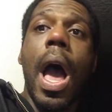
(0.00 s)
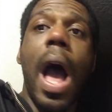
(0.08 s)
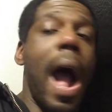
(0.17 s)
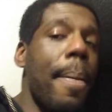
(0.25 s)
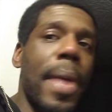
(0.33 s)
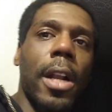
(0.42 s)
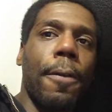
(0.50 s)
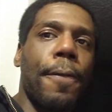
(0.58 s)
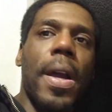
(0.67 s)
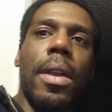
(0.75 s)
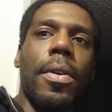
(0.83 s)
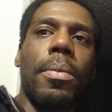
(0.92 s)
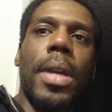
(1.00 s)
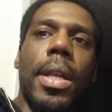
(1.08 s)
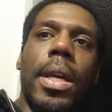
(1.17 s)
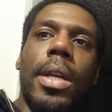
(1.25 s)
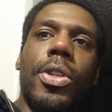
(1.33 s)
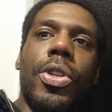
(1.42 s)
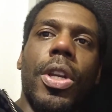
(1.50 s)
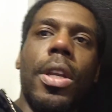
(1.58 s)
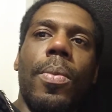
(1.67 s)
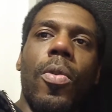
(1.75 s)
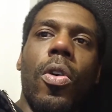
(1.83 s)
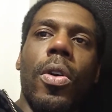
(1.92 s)
I'm not afraid of him getting injured
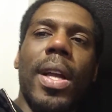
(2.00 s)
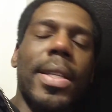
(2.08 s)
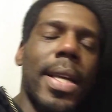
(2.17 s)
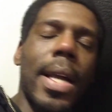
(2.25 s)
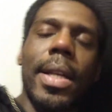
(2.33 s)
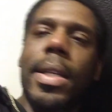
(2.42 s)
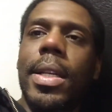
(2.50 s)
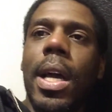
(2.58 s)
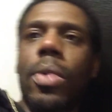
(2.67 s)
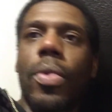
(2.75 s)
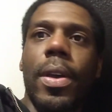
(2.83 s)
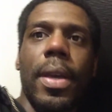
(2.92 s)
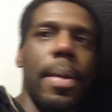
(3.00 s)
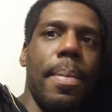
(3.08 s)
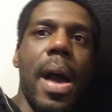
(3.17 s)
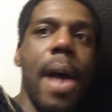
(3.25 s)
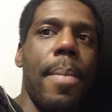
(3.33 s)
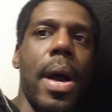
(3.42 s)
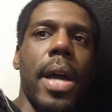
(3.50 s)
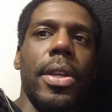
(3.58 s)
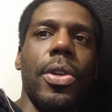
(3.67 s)
anymore. That's kind of done with in my mind.